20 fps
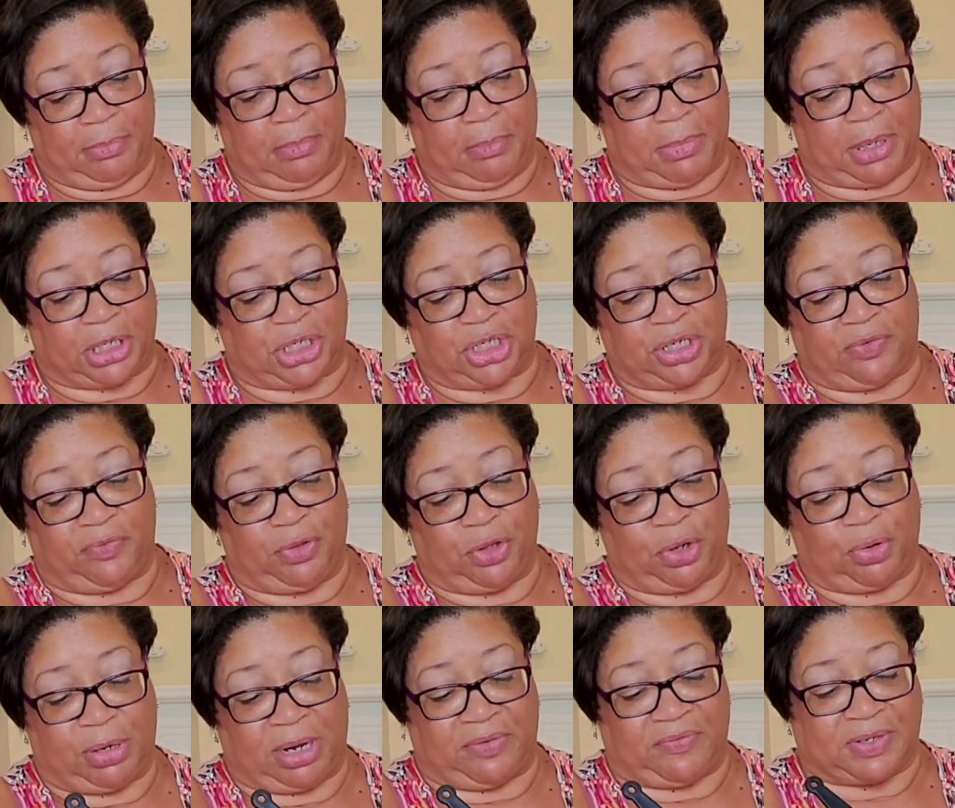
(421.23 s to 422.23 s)
much of the
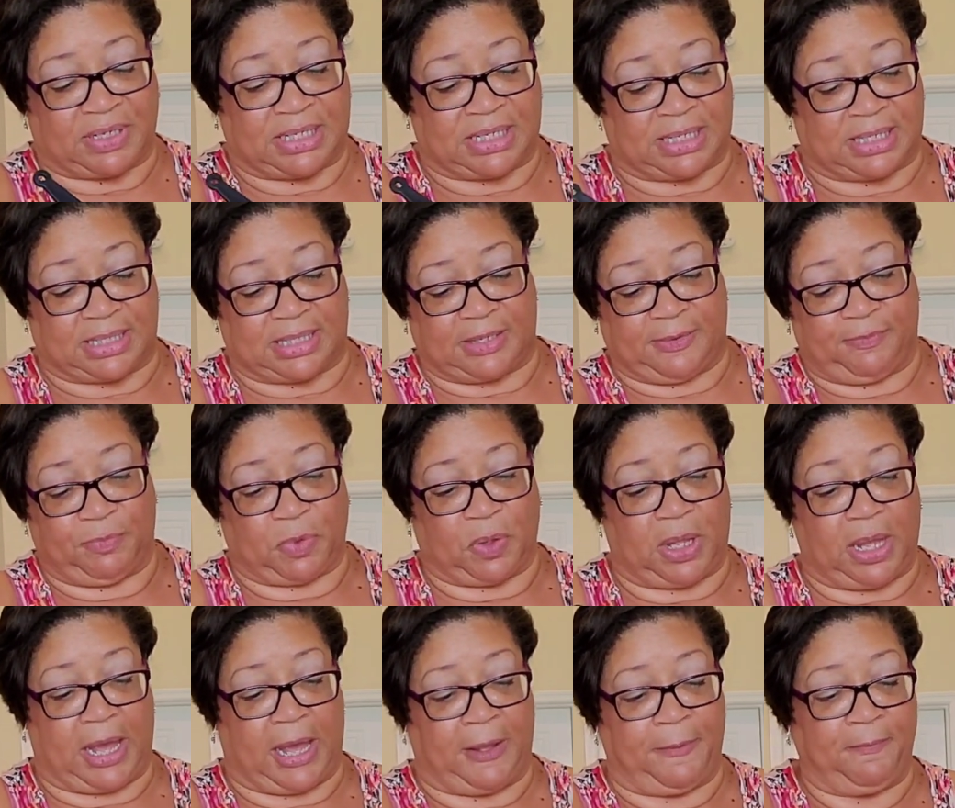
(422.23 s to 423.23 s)
crevices,
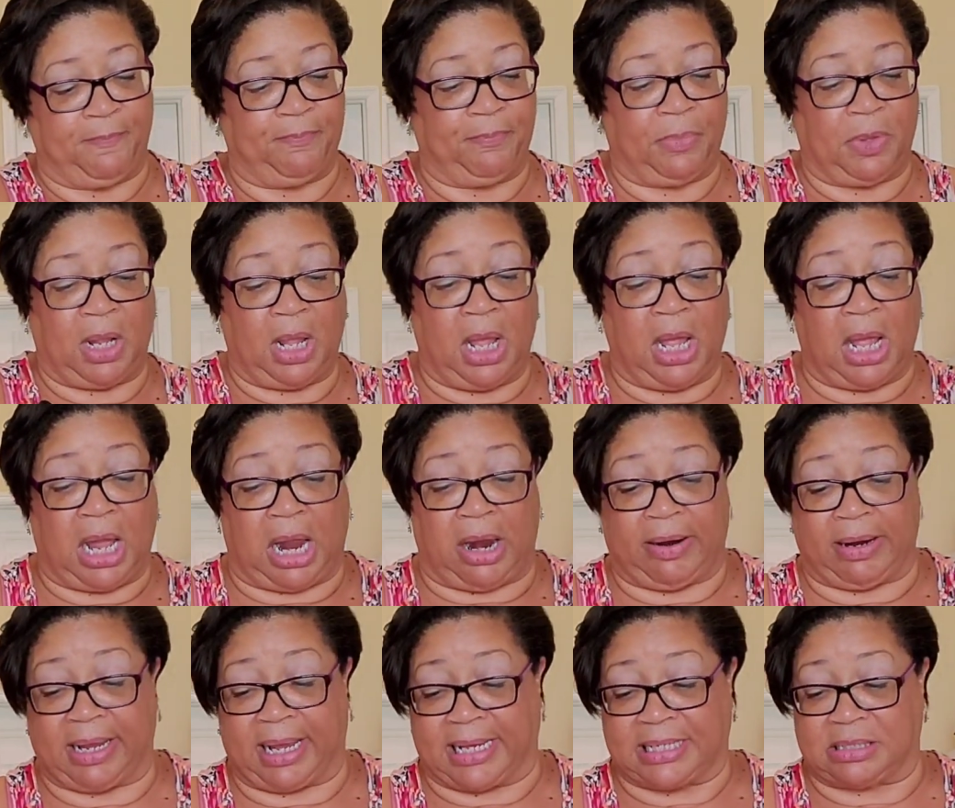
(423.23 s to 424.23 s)
okay? All
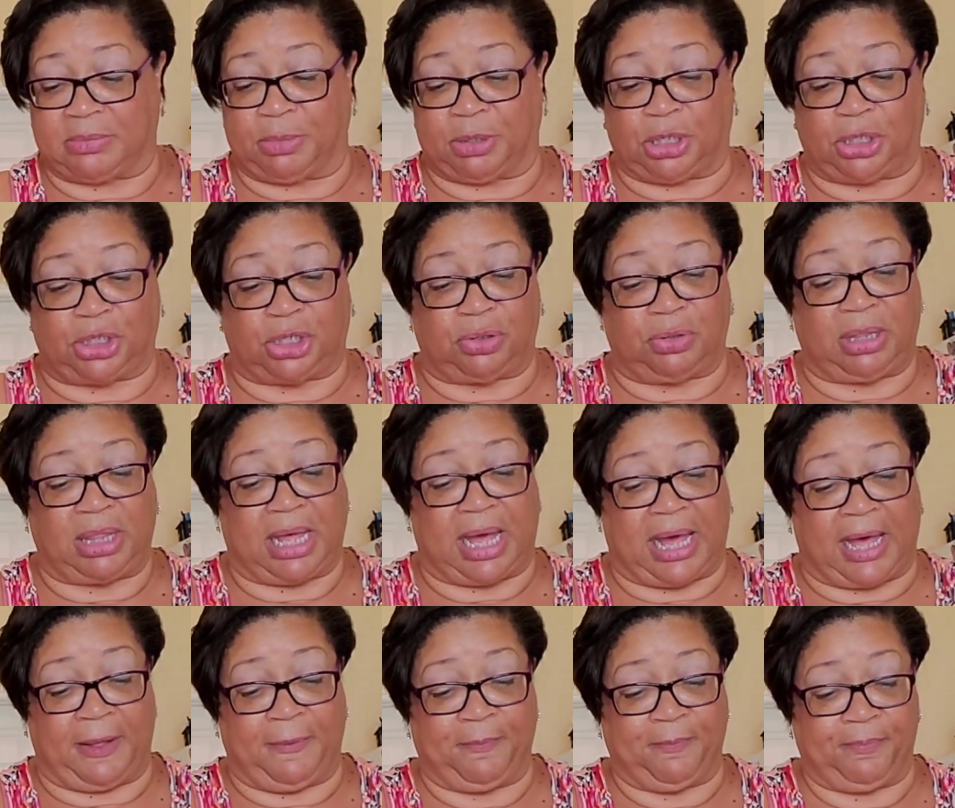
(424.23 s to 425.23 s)
right, guys, I'm going to do
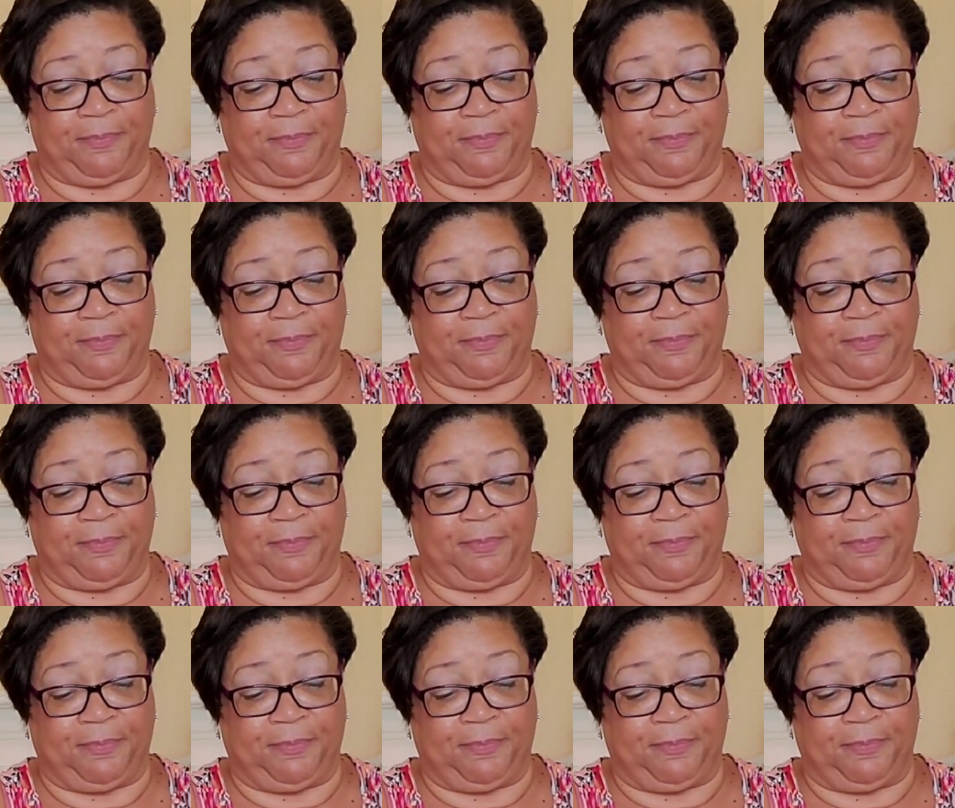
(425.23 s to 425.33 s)
that.